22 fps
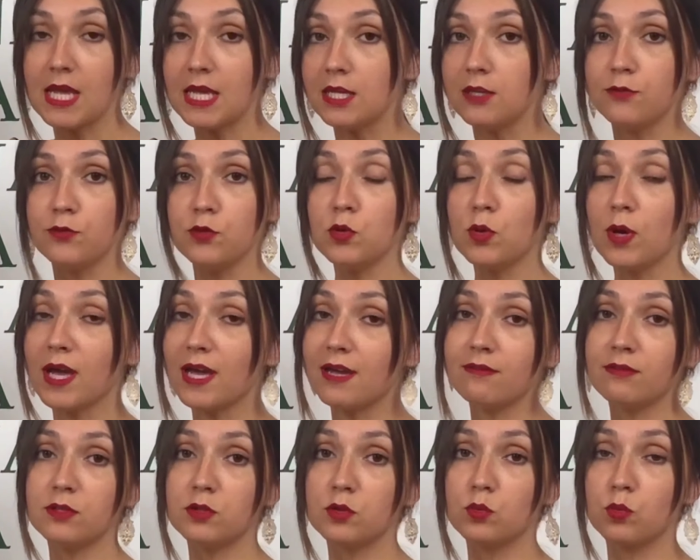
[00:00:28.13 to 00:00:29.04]
If you
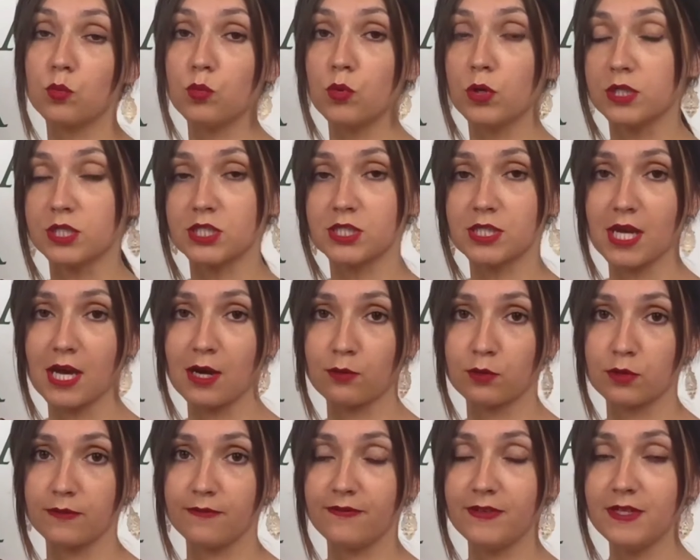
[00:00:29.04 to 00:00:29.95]
haven't watched
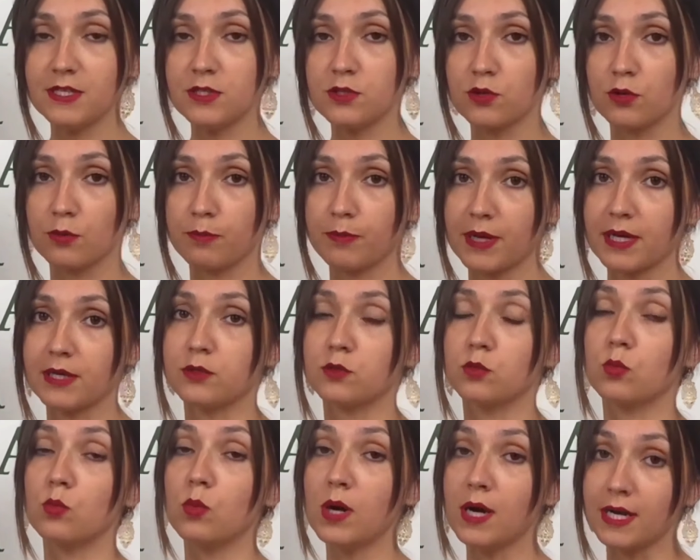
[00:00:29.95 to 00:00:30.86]
our video
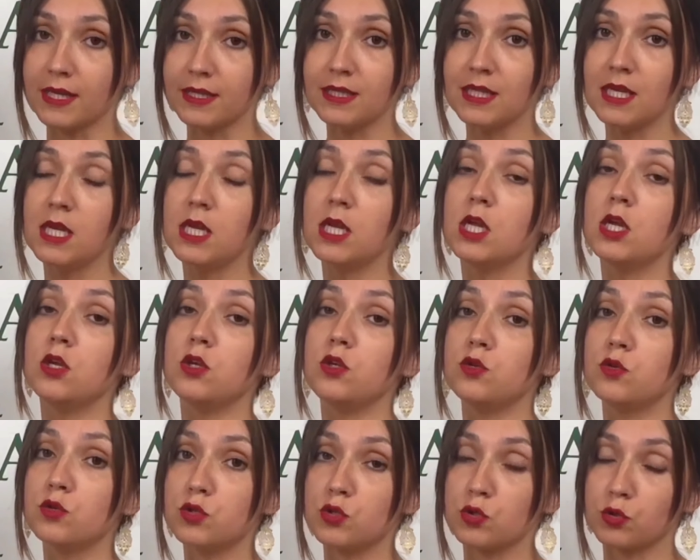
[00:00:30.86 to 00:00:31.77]
part 1,
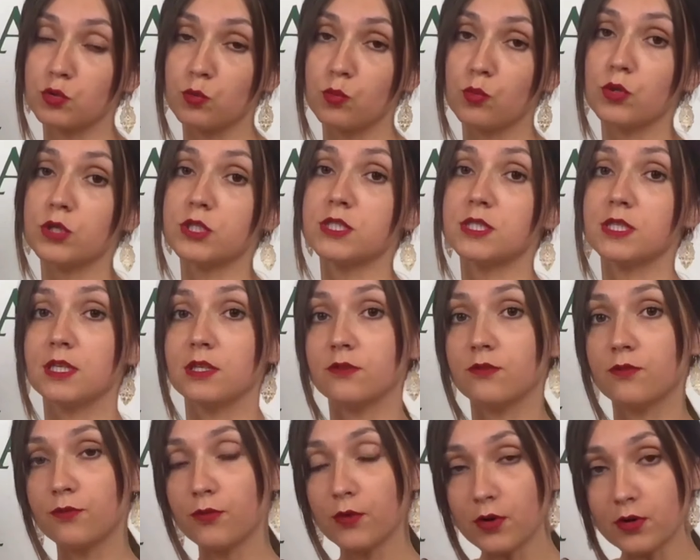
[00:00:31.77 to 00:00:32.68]
you should watch
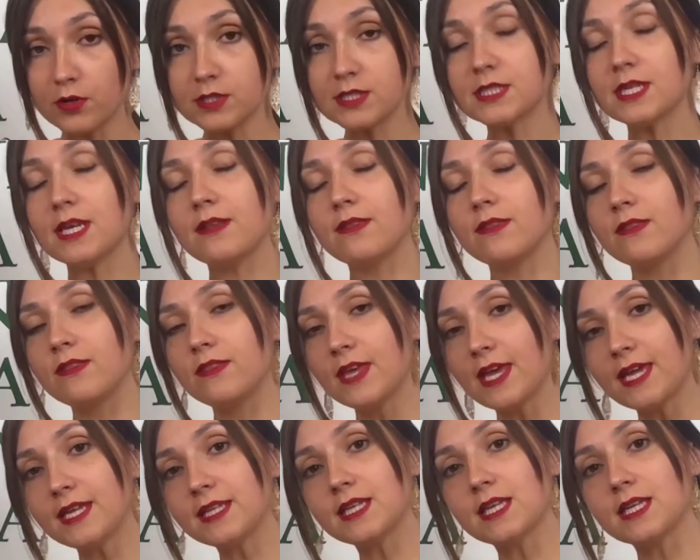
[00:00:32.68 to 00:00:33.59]
it first and
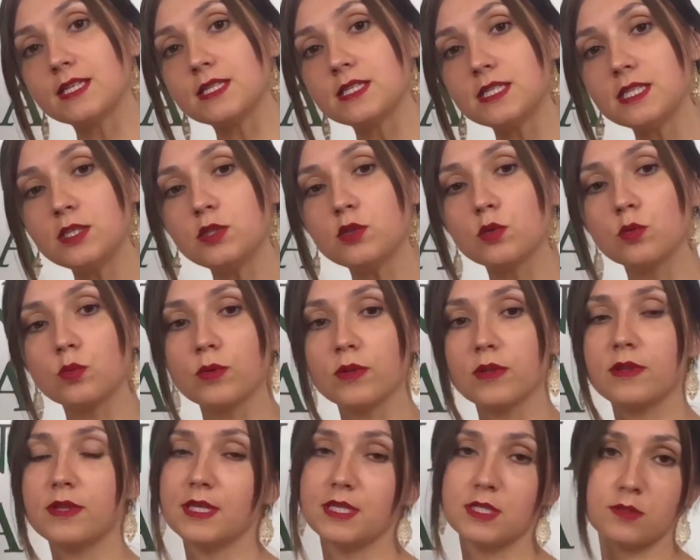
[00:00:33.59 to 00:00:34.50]
then continue
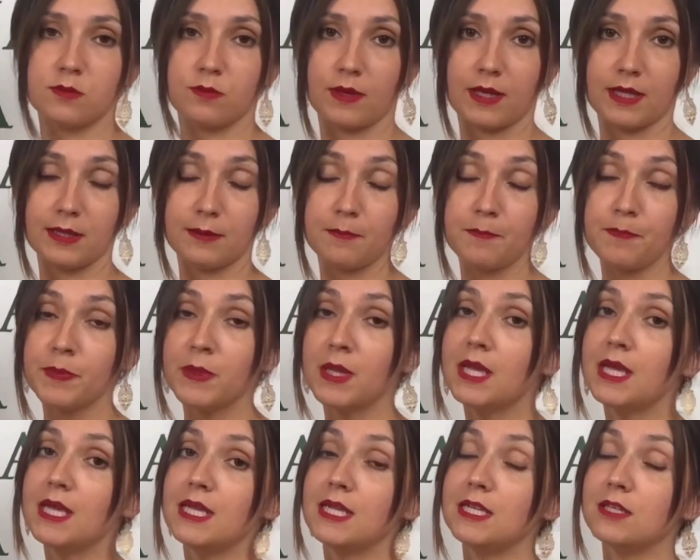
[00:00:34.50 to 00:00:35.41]
with this one.
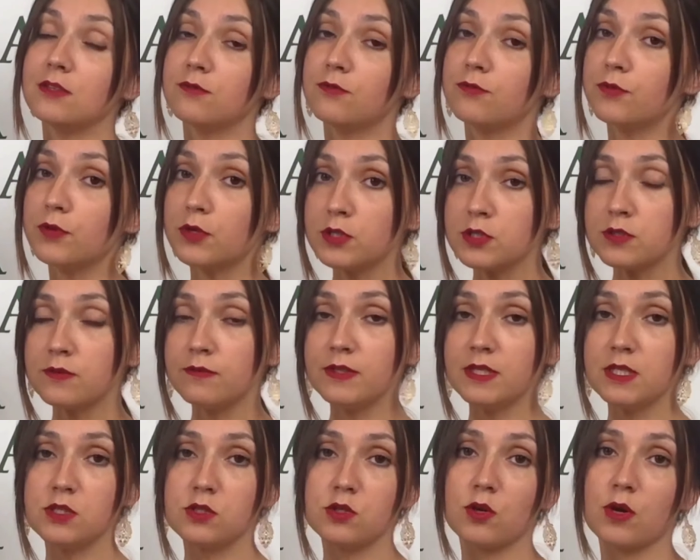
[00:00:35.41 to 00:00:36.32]
In first
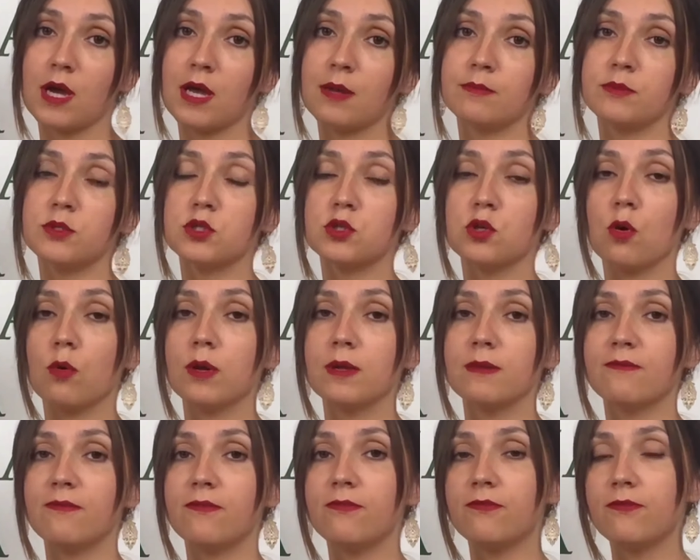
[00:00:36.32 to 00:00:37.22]
video I'm
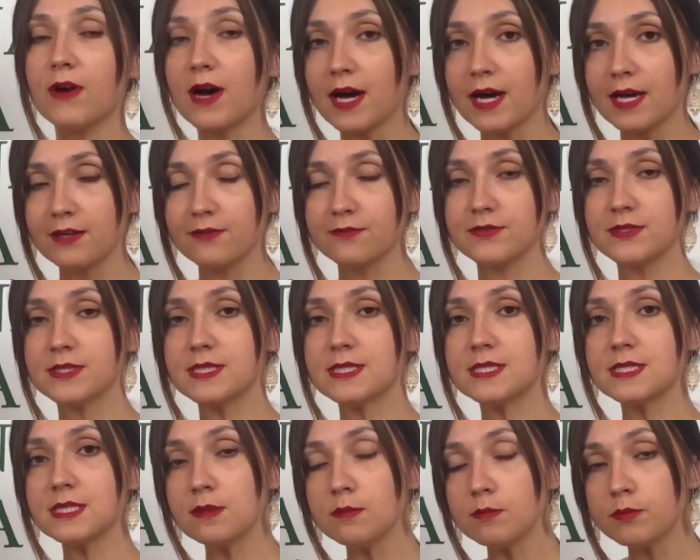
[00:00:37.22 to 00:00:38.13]
showing five
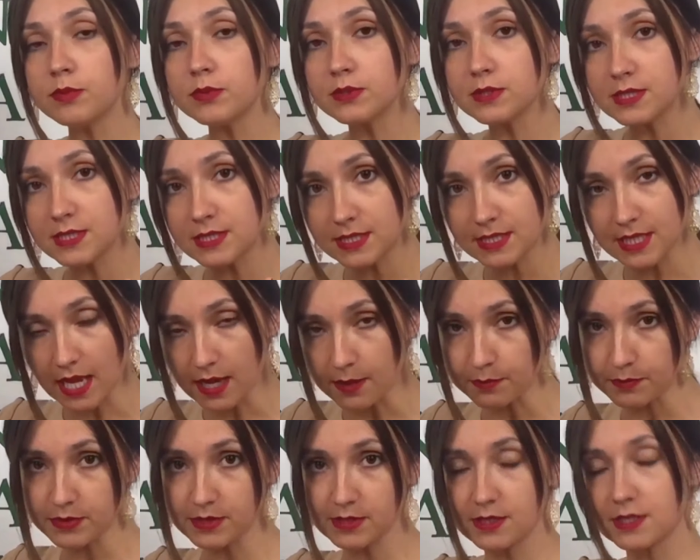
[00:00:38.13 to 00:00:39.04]
simple
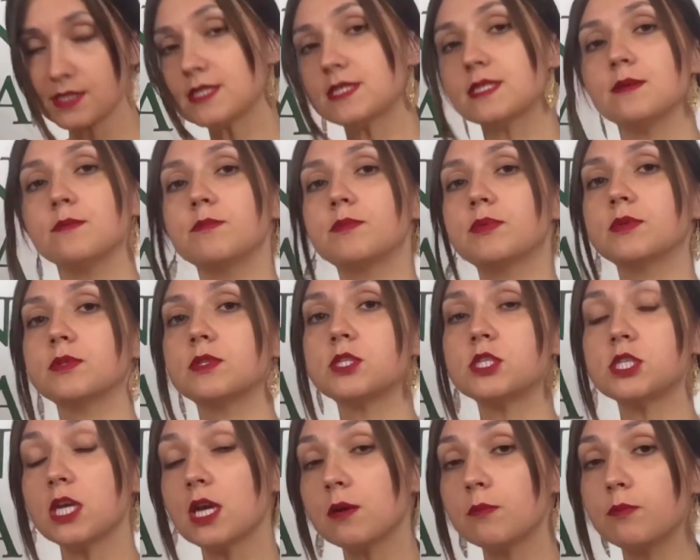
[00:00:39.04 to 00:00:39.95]
steps, simple
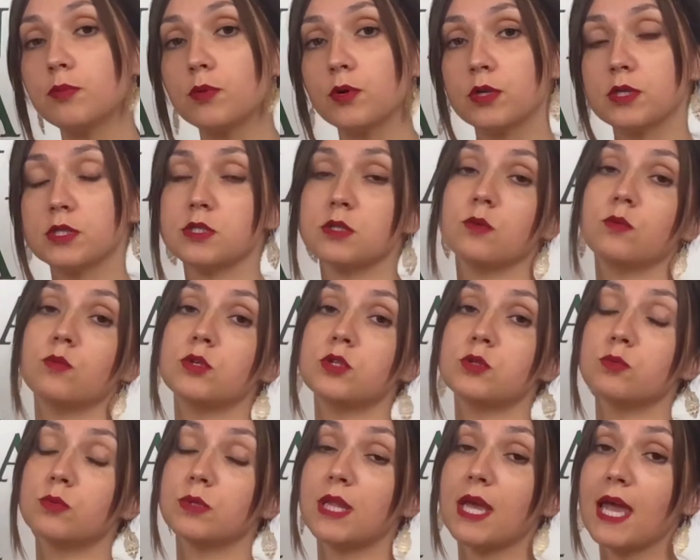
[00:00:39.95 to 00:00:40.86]
checkpoints
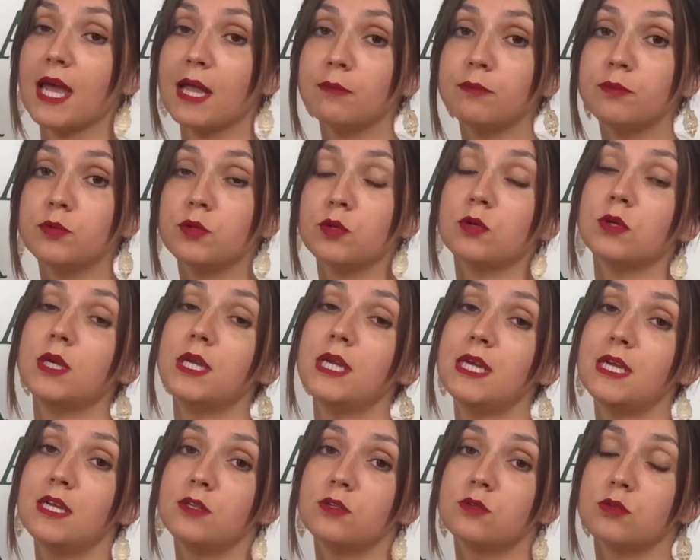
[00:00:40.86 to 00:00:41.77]
which will help you
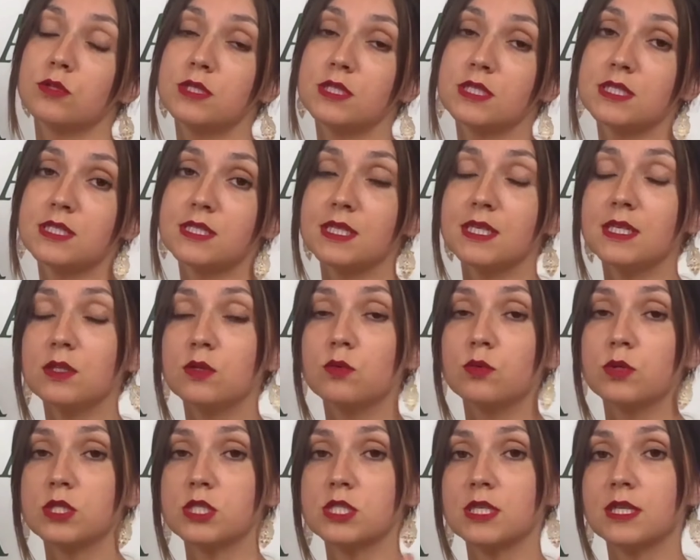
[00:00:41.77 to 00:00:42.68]
to
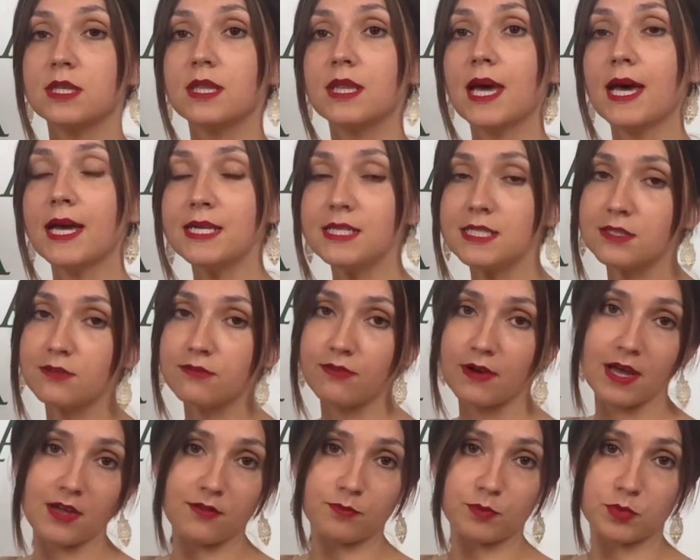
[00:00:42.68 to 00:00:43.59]
distinguish
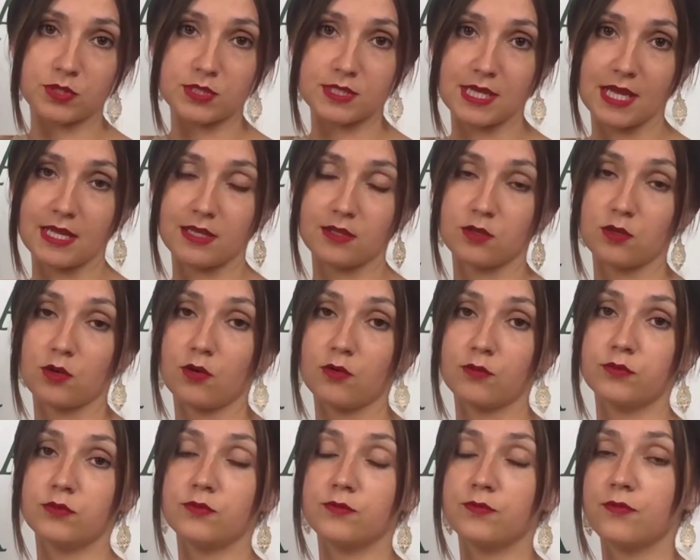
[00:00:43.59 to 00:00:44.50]
95%
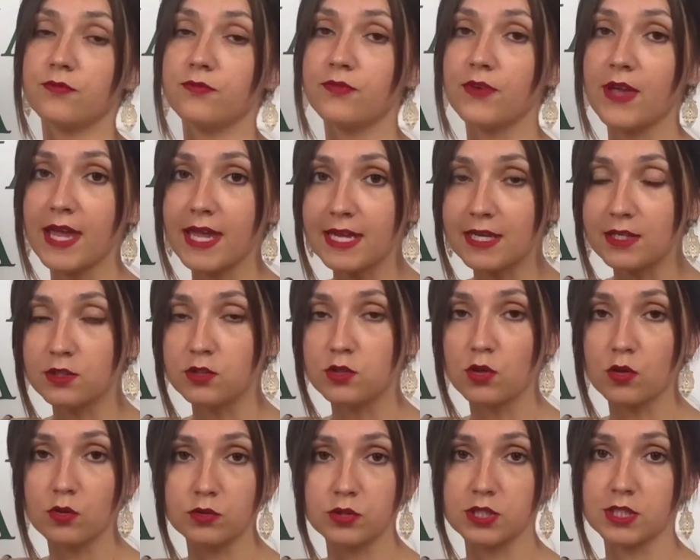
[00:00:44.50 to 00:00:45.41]
of fake
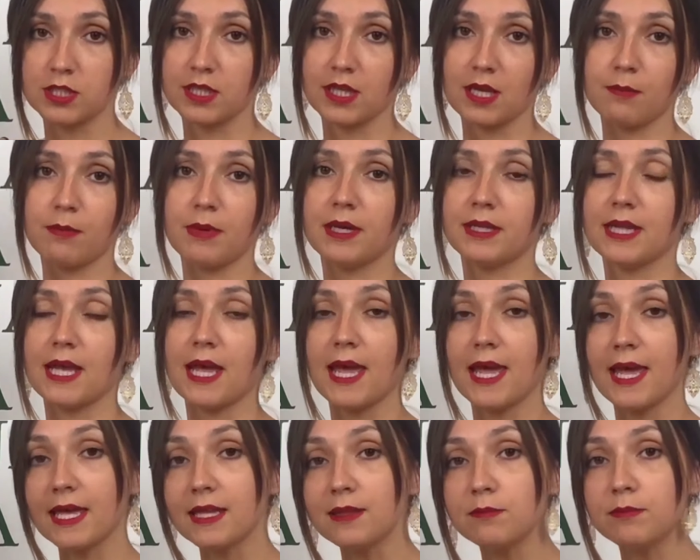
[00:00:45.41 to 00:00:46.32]
Dolce & Gabbana
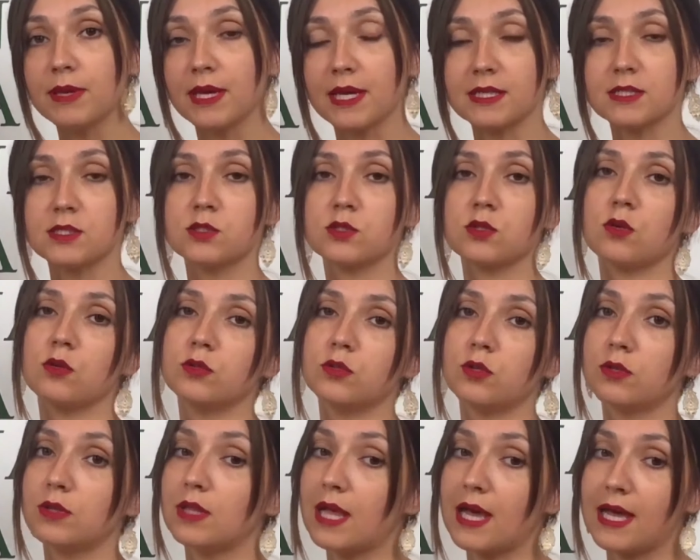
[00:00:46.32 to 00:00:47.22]
handbags
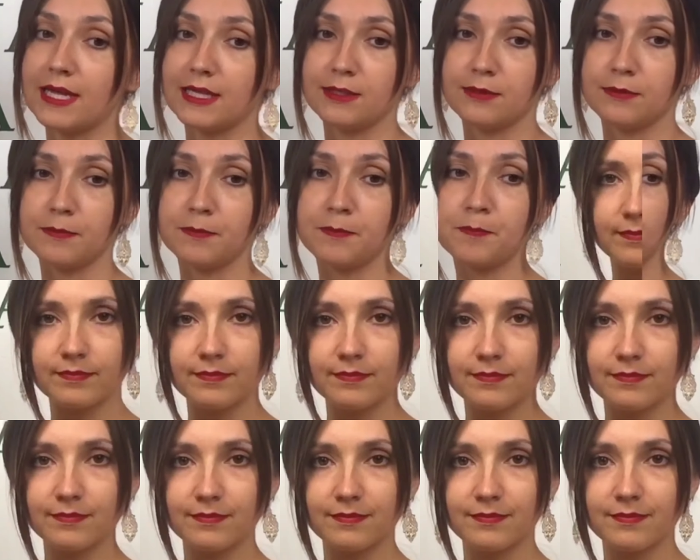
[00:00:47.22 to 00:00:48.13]
sold online.
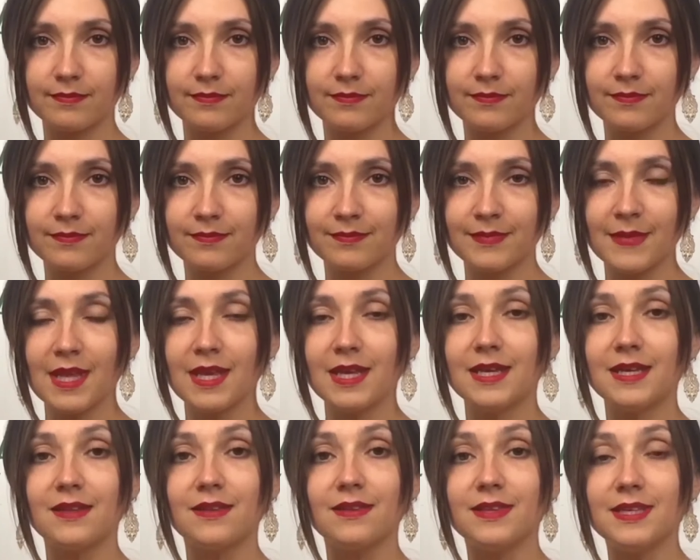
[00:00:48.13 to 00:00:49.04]

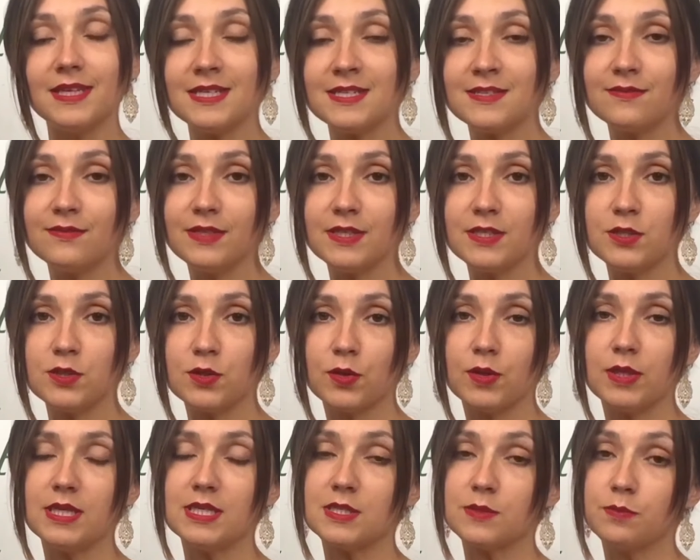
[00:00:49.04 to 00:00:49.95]
This
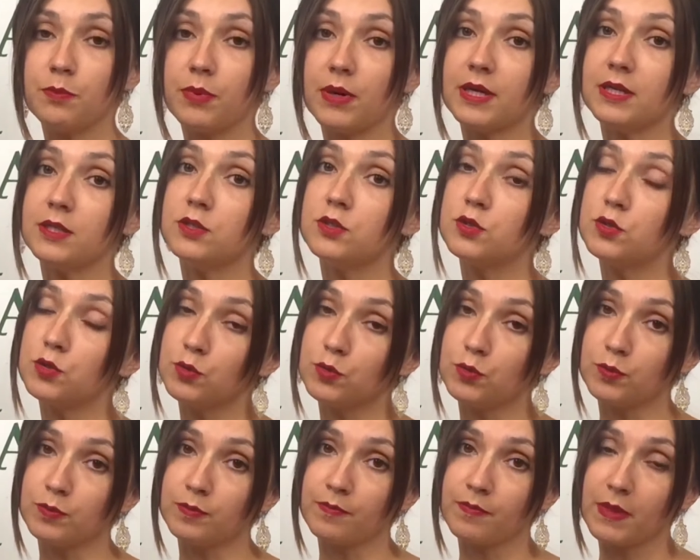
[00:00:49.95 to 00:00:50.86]
video is part
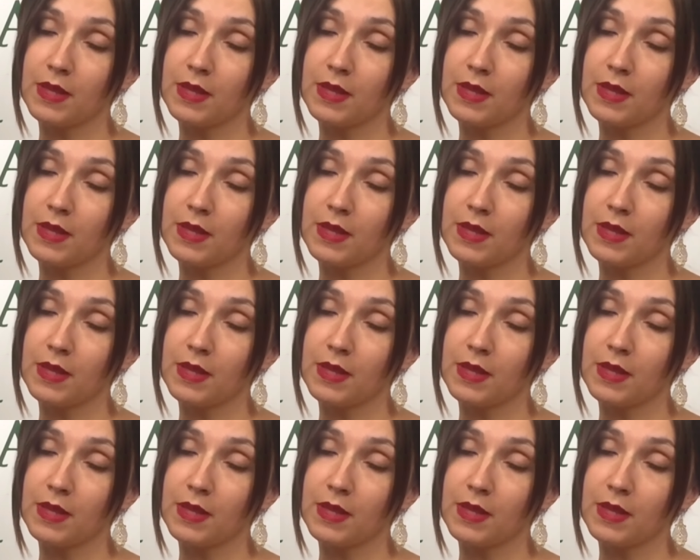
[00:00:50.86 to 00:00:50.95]
2